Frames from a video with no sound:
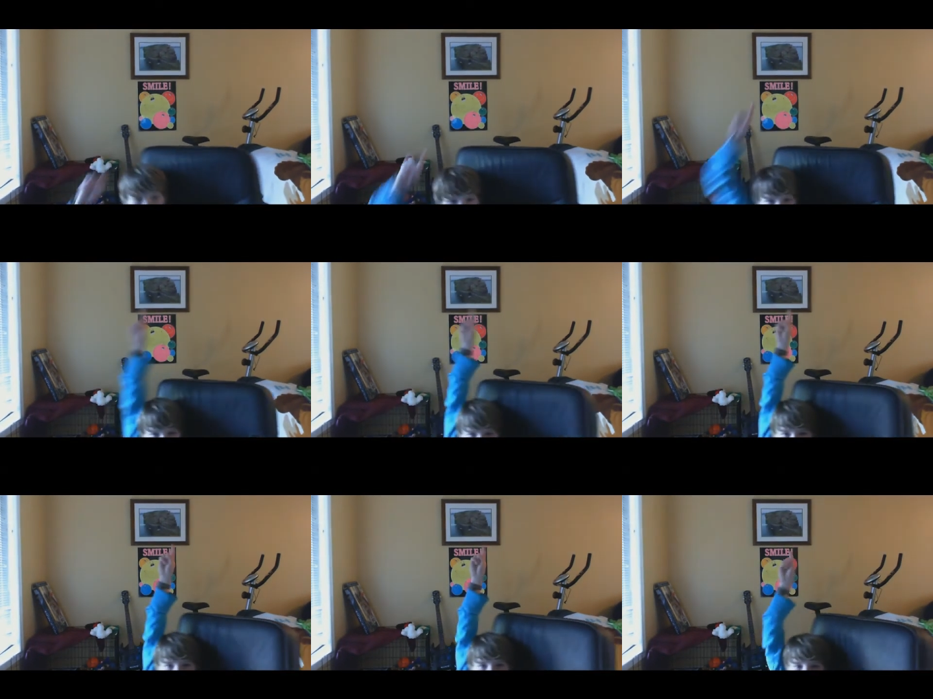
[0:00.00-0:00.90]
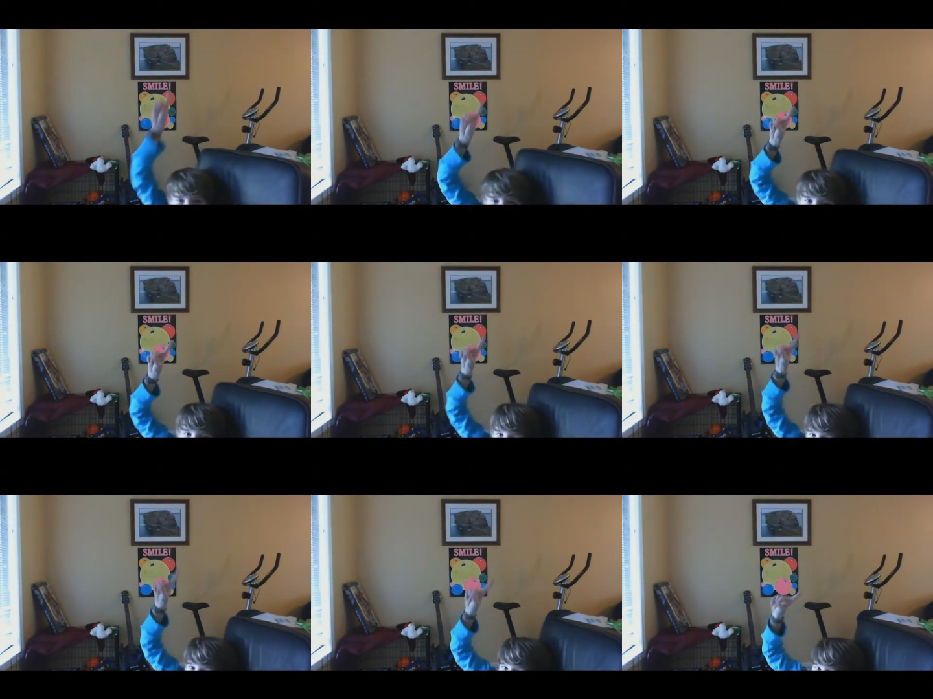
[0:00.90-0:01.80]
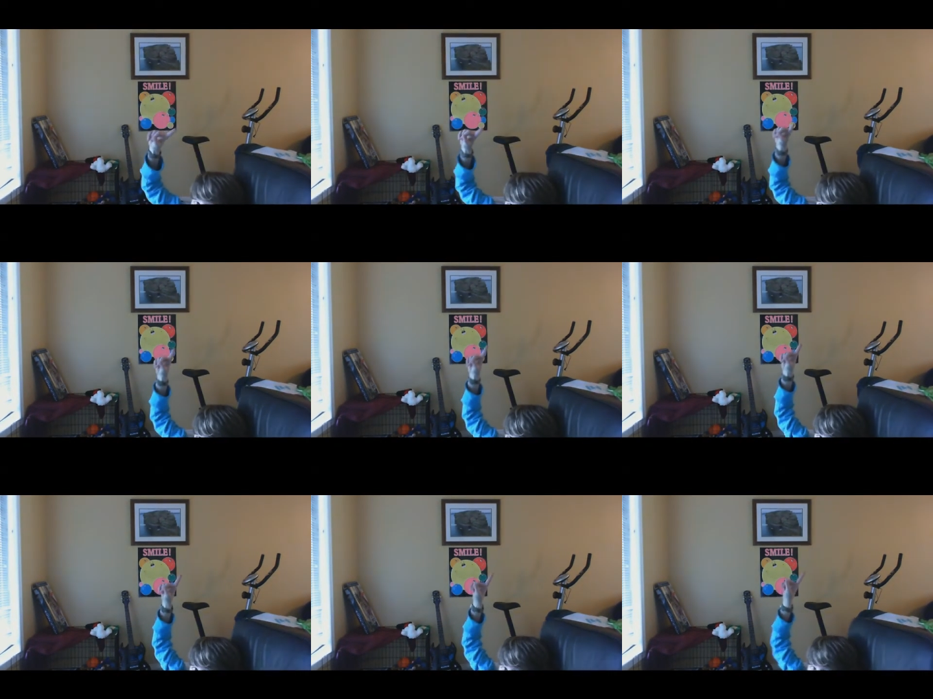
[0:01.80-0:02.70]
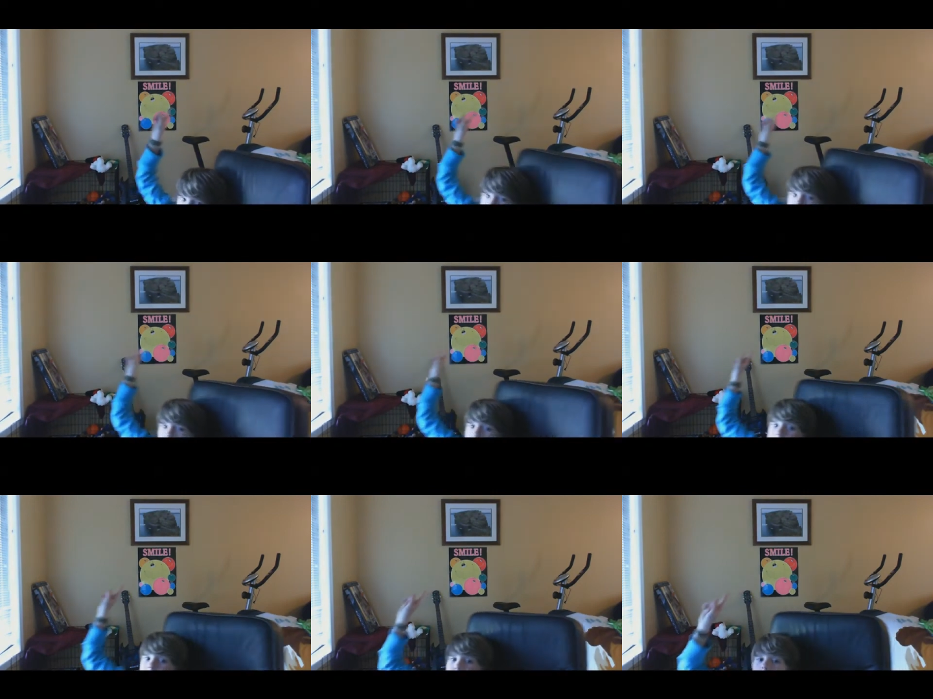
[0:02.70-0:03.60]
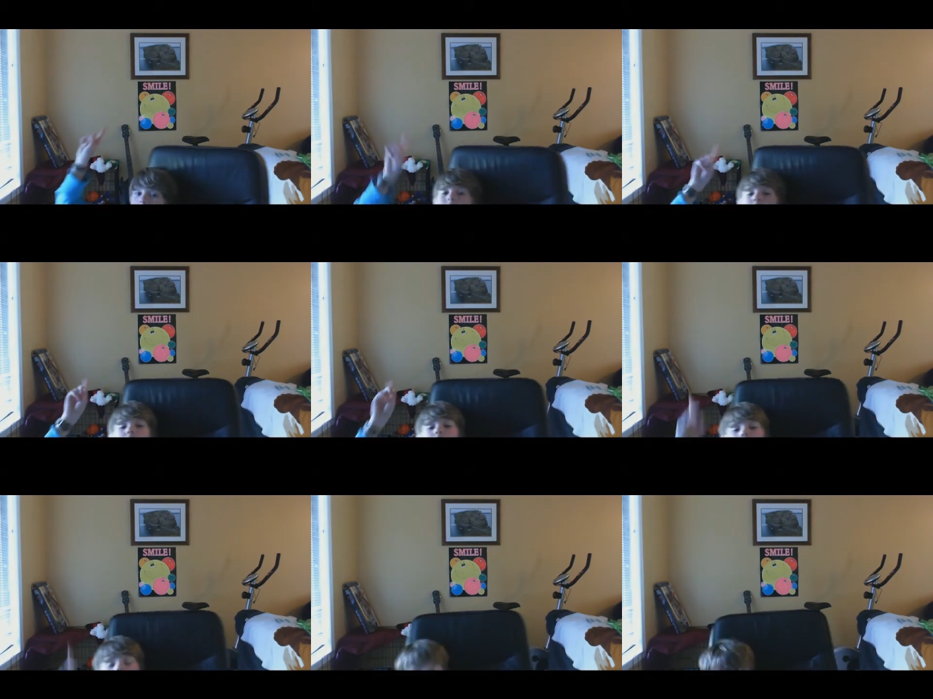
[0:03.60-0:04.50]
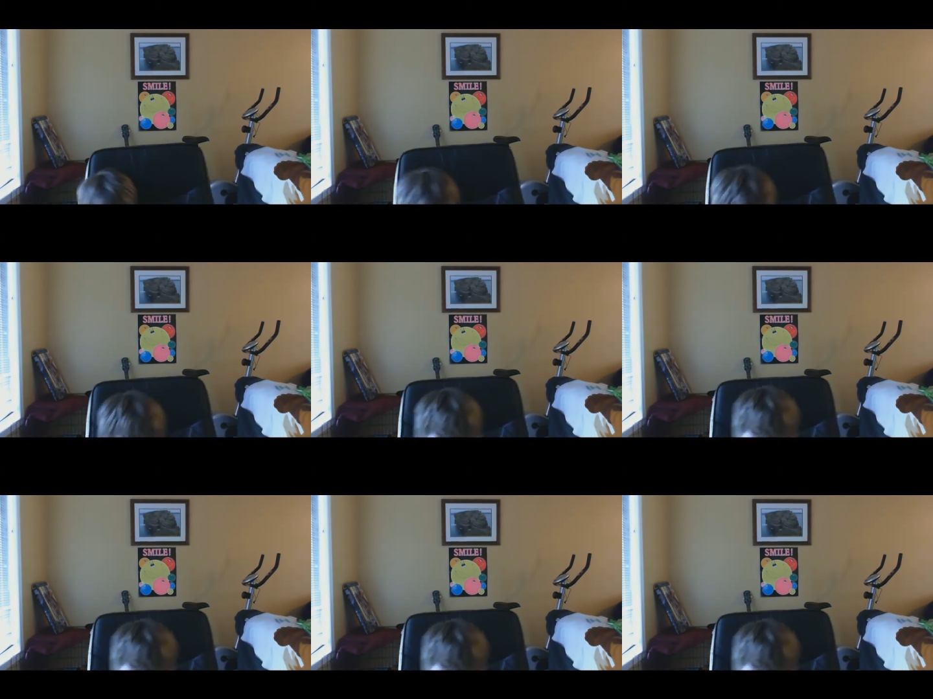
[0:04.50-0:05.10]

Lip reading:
(no speaker visible)